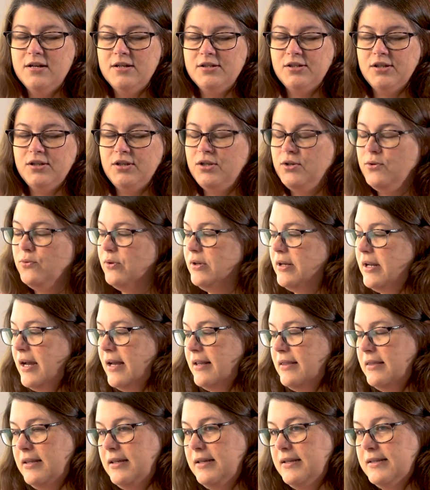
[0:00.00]
So you would
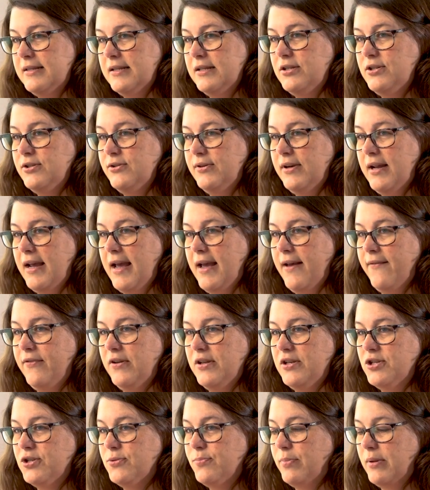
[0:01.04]
cut these in
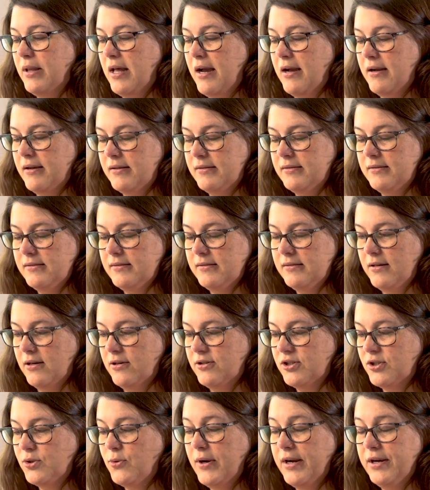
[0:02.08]
2.5-inch blocks
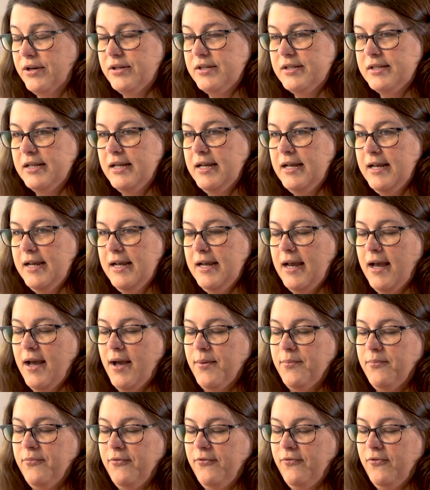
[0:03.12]
or squares
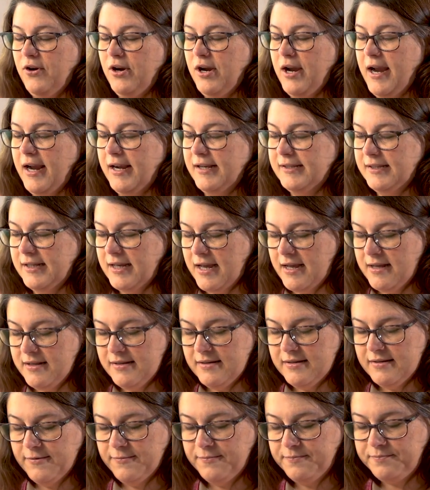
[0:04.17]
for your
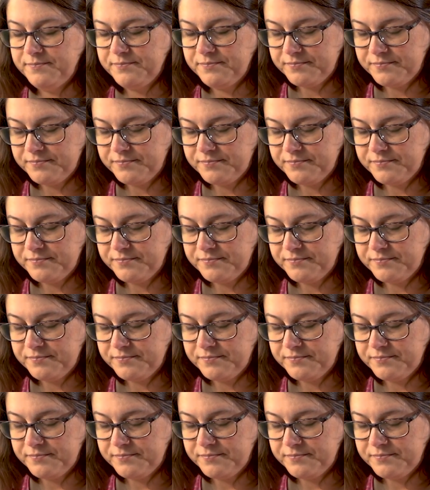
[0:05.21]
hexagons.